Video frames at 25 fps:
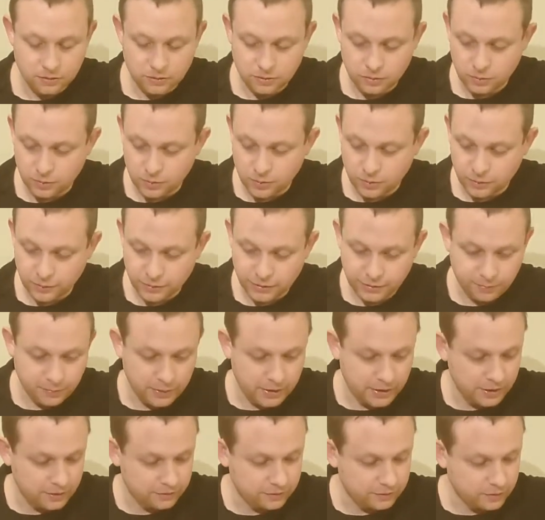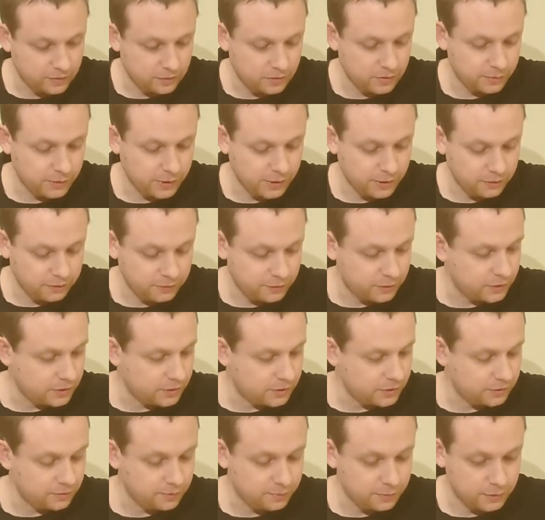Do I want to pass Gollum over at
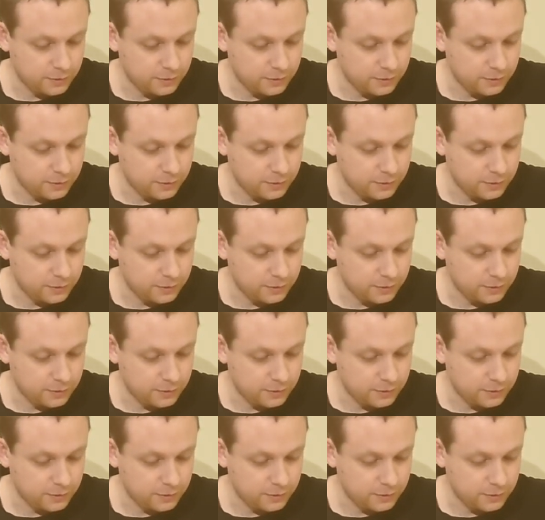this